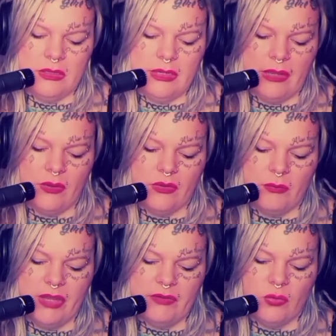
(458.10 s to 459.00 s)
Now, the
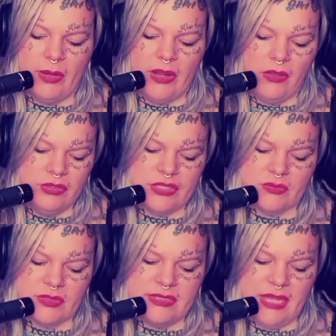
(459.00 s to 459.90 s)

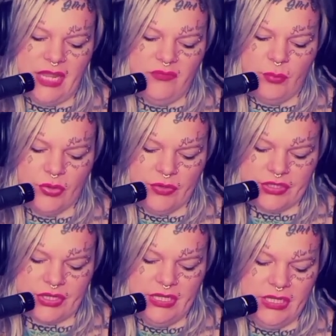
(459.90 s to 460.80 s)
microbiologist was Dave
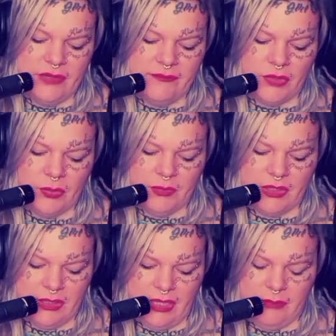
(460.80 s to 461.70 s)
Burish, and he confirmed the
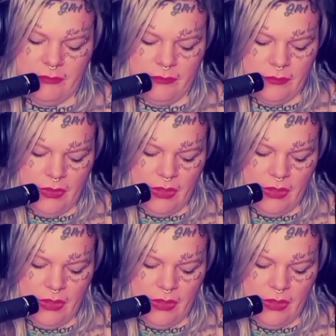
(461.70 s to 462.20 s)
claim